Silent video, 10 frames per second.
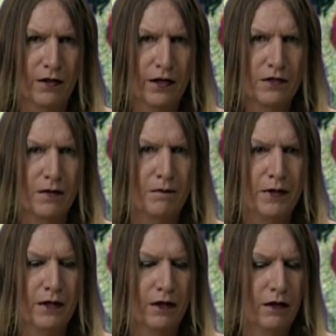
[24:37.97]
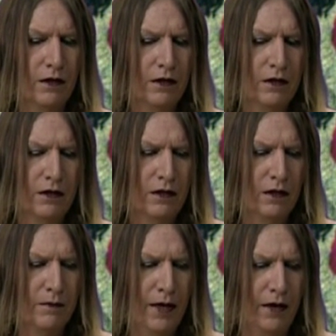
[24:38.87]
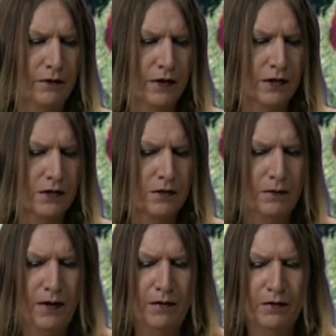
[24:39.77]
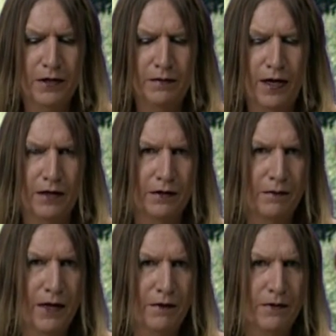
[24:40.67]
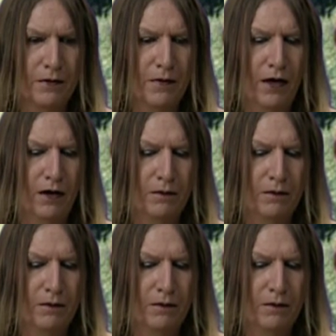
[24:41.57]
There's a bill about this. You'll probably read about it in the paper tomorrow.